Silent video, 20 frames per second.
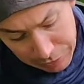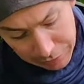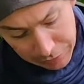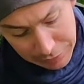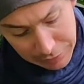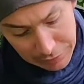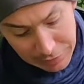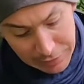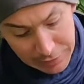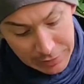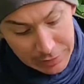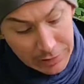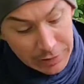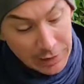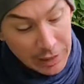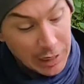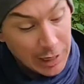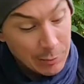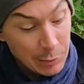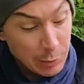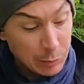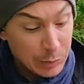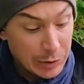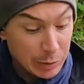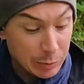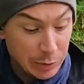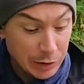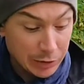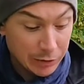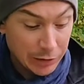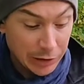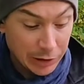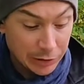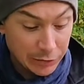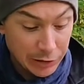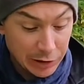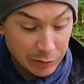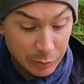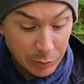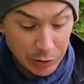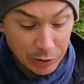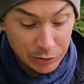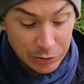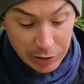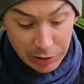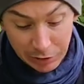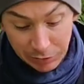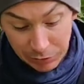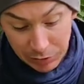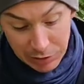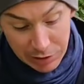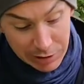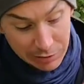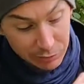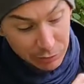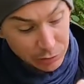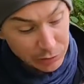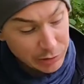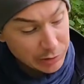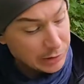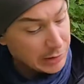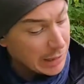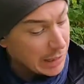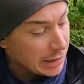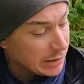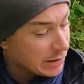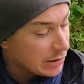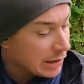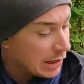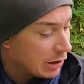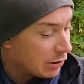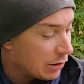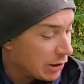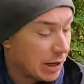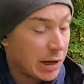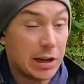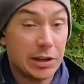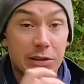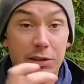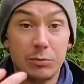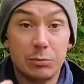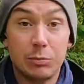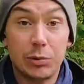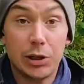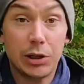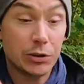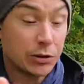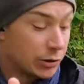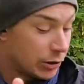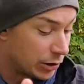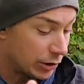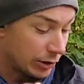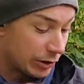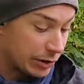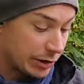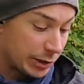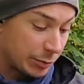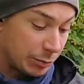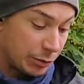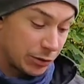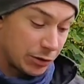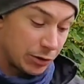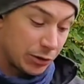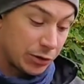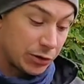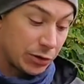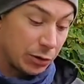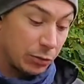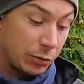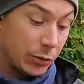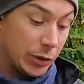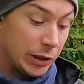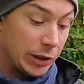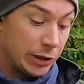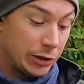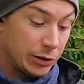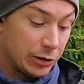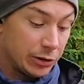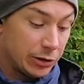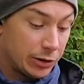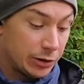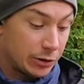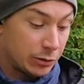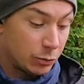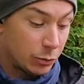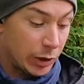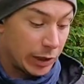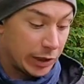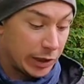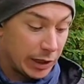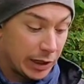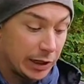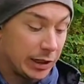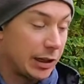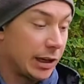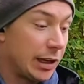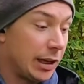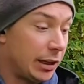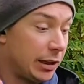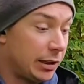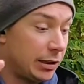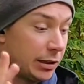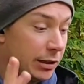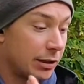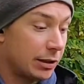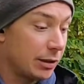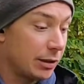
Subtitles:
pack. I'm a big fan of it. I've been using it for several days now. It hasn't budged. The zipper is also really good. YKK